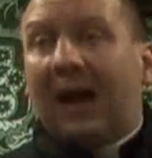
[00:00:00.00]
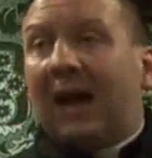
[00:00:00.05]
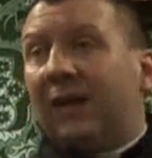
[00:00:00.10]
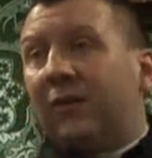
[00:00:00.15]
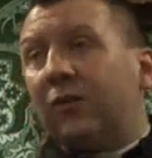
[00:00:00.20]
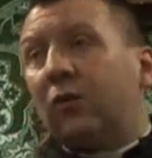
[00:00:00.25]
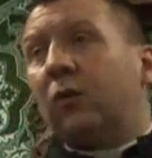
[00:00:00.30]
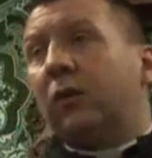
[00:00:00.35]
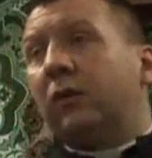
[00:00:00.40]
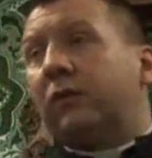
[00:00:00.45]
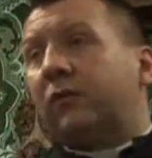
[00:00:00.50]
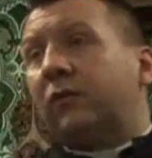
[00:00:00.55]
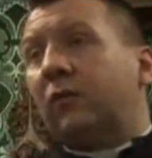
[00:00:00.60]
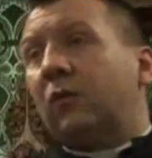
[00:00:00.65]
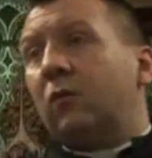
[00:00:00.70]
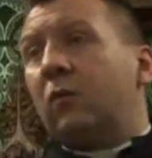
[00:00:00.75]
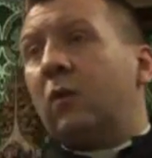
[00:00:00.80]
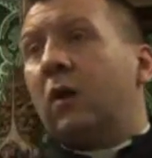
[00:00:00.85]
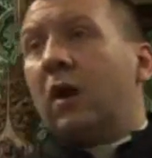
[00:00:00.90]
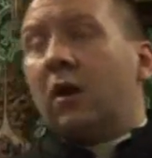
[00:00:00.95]
and
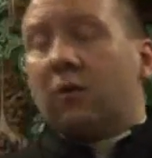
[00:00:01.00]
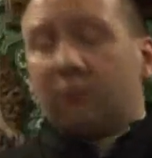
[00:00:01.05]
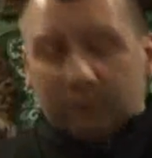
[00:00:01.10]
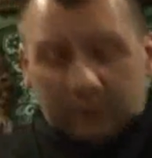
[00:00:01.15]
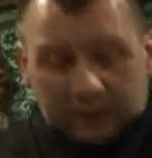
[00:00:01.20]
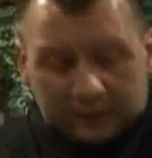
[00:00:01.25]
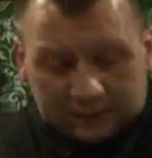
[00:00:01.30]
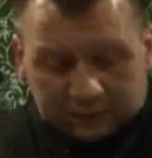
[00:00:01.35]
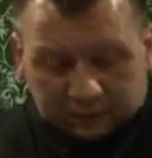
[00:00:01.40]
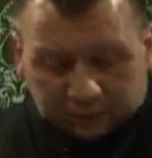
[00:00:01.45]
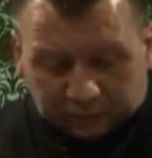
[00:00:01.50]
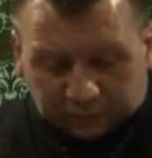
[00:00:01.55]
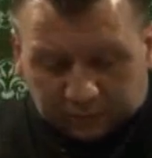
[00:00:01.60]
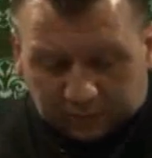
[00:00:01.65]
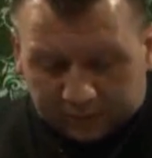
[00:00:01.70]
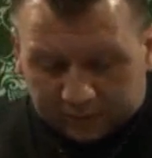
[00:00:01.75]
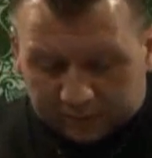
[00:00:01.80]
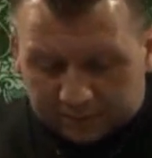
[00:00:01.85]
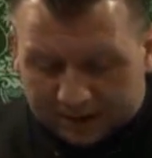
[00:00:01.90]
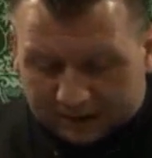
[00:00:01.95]
also religious
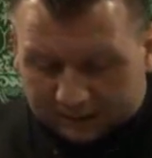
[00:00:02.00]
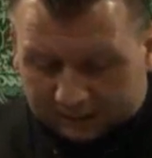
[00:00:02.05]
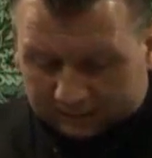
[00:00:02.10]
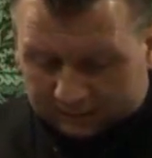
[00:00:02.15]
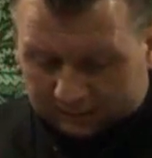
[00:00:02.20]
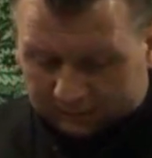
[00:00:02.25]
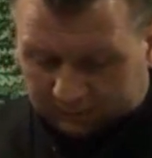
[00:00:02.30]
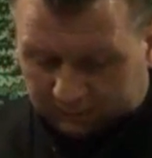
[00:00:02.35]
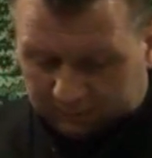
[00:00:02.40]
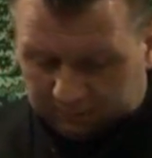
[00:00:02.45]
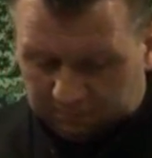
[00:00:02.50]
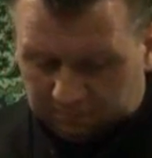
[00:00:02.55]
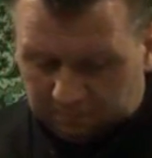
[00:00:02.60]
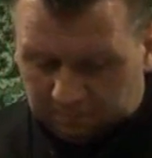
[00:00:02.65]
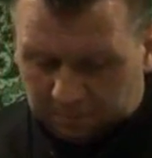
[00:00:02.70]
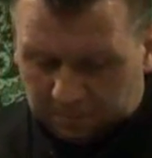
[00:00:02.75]
fundamentalism.